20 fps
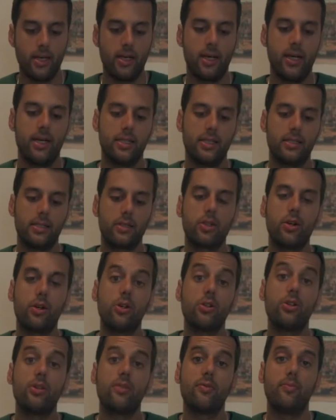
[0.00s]
another
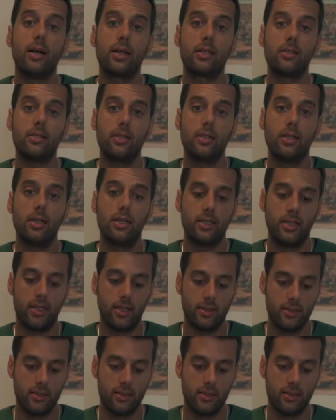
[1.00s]
colony of bacteria